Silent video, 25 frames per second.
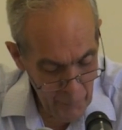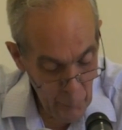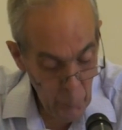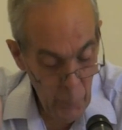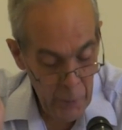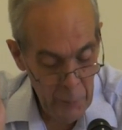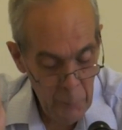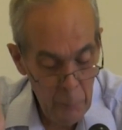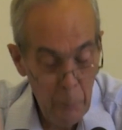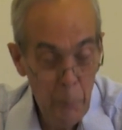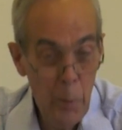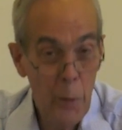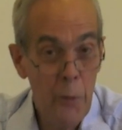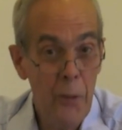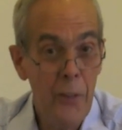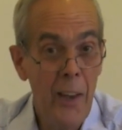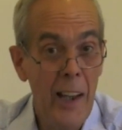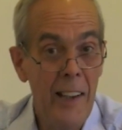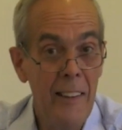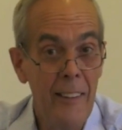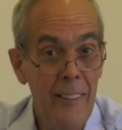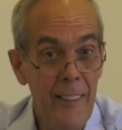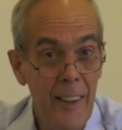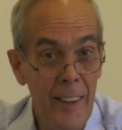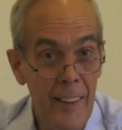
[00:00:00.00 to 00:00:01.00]
when
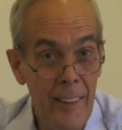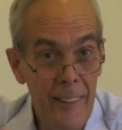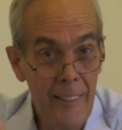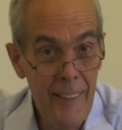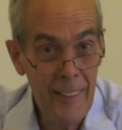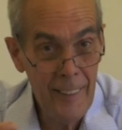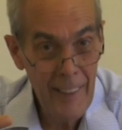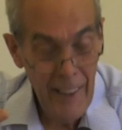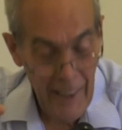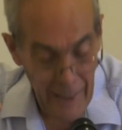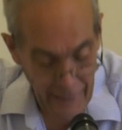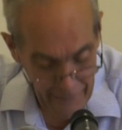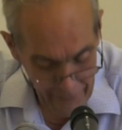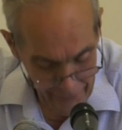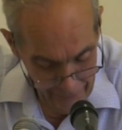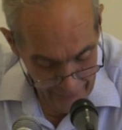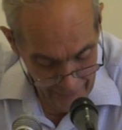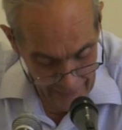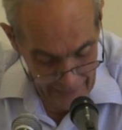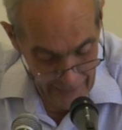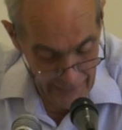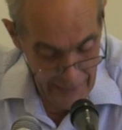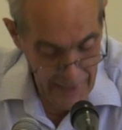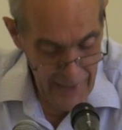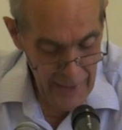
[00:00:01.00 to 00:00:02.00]
presented at
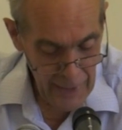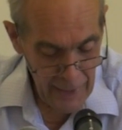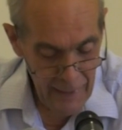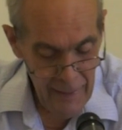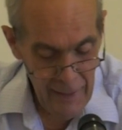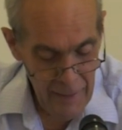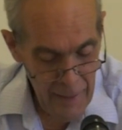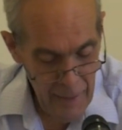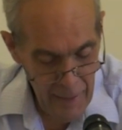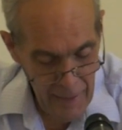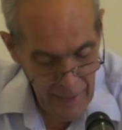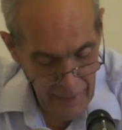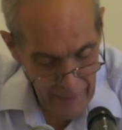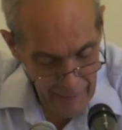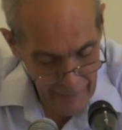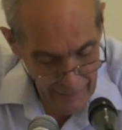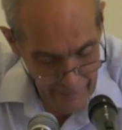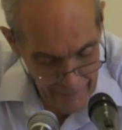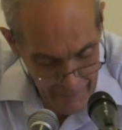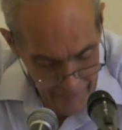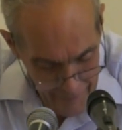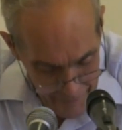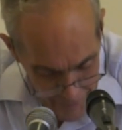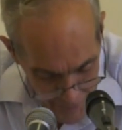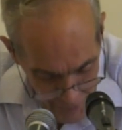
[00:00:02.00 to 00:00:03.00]
the
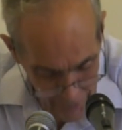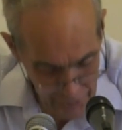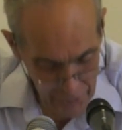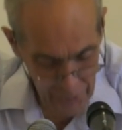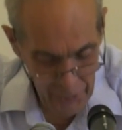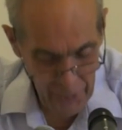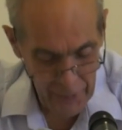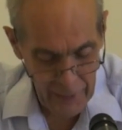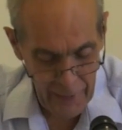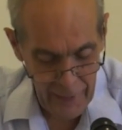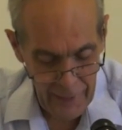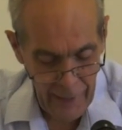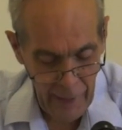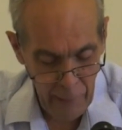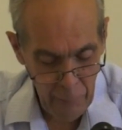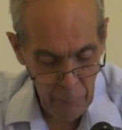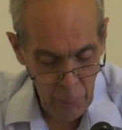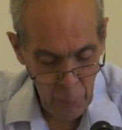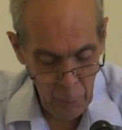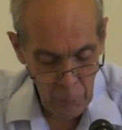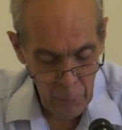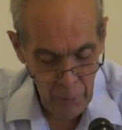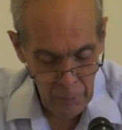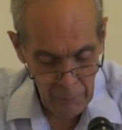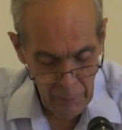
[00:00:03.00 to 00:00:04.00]
district
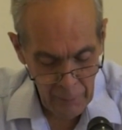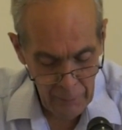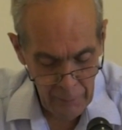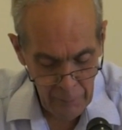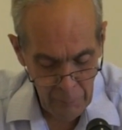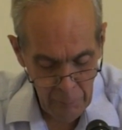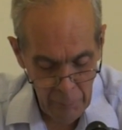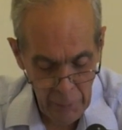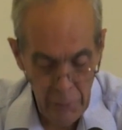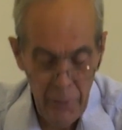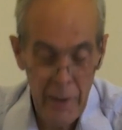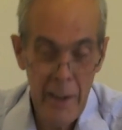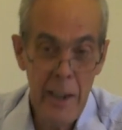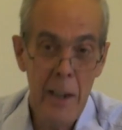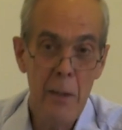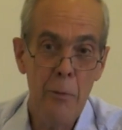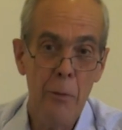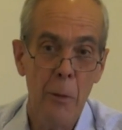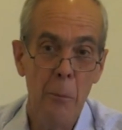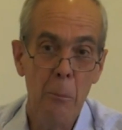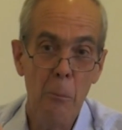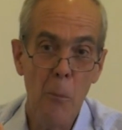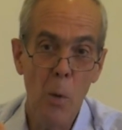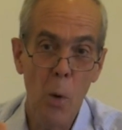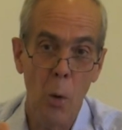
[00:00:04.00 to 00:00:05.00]
level, but
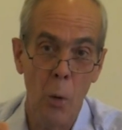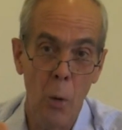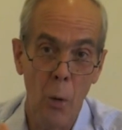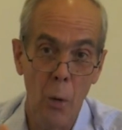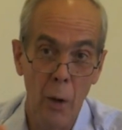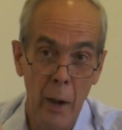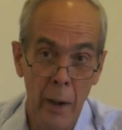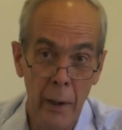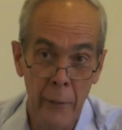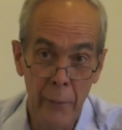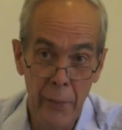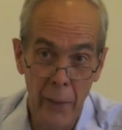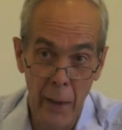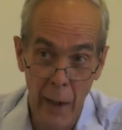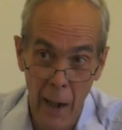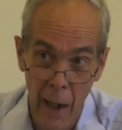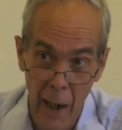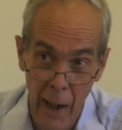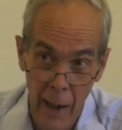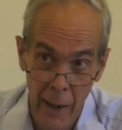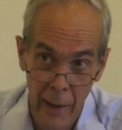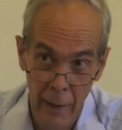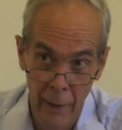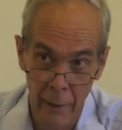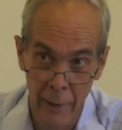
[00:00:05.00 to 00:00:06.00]
even more at the
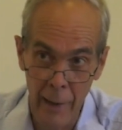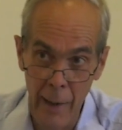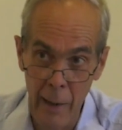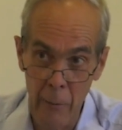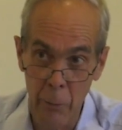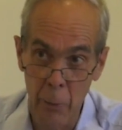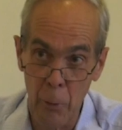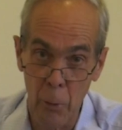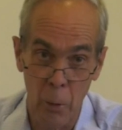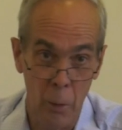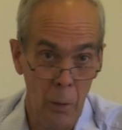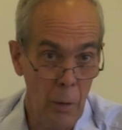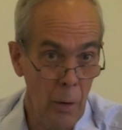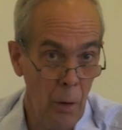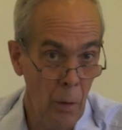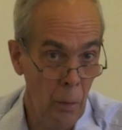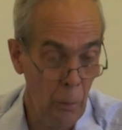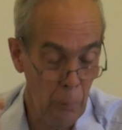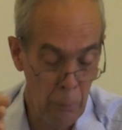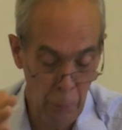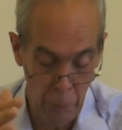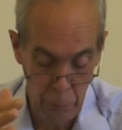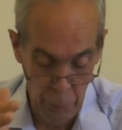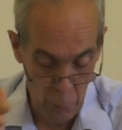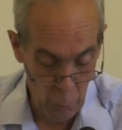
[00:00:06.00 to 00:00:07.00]
higher level
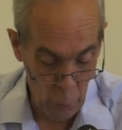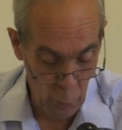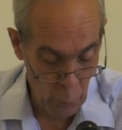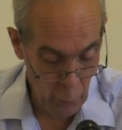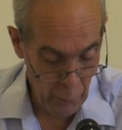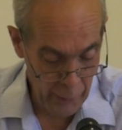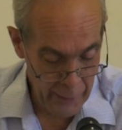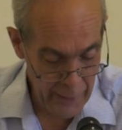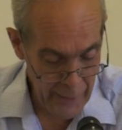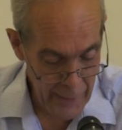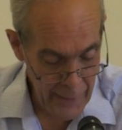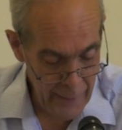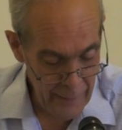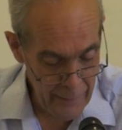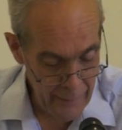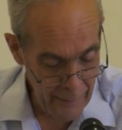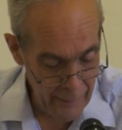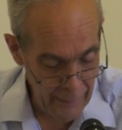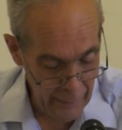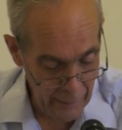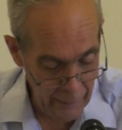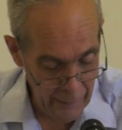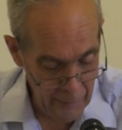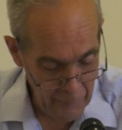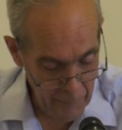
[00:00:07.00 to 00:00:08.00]
of all
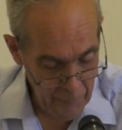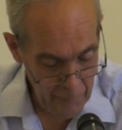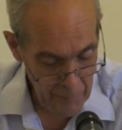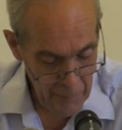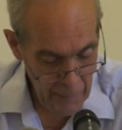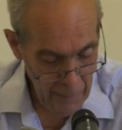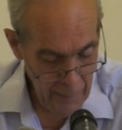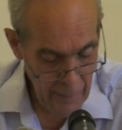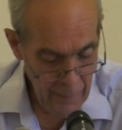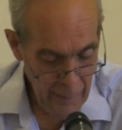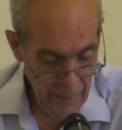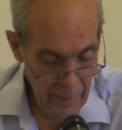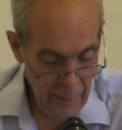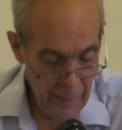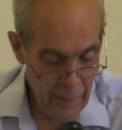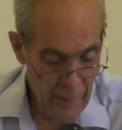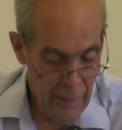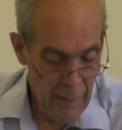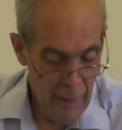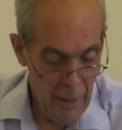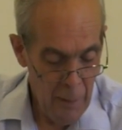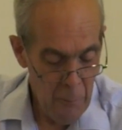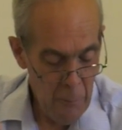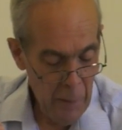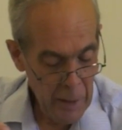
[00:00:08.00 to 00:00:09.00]
India,
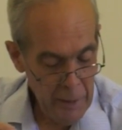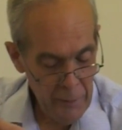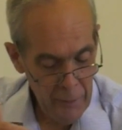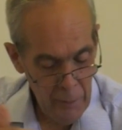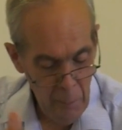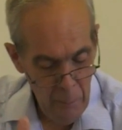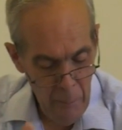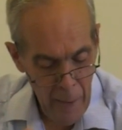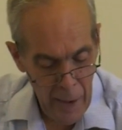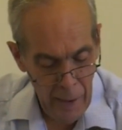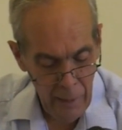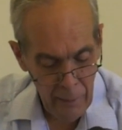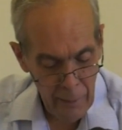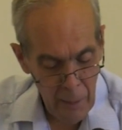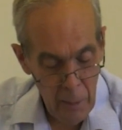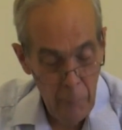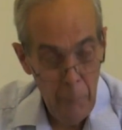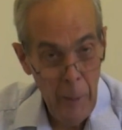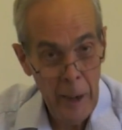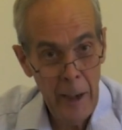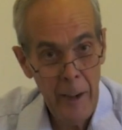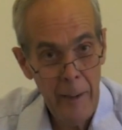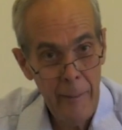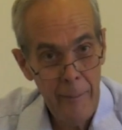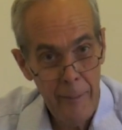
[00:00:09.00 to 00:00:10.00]
might
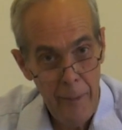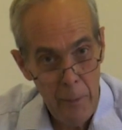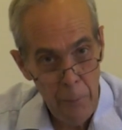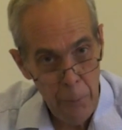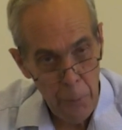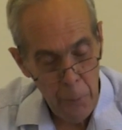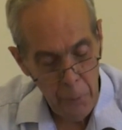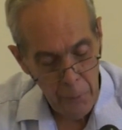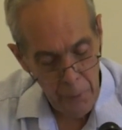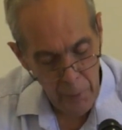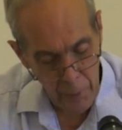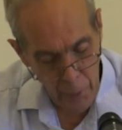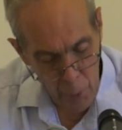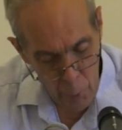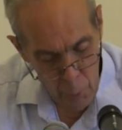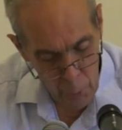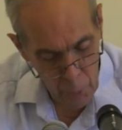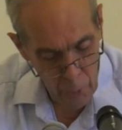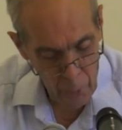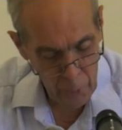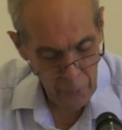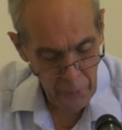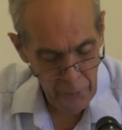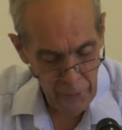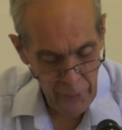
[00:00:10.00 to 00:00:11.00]
amalgamate different
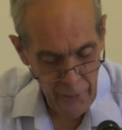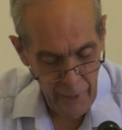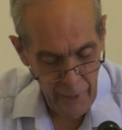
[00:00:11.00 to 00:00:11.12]
local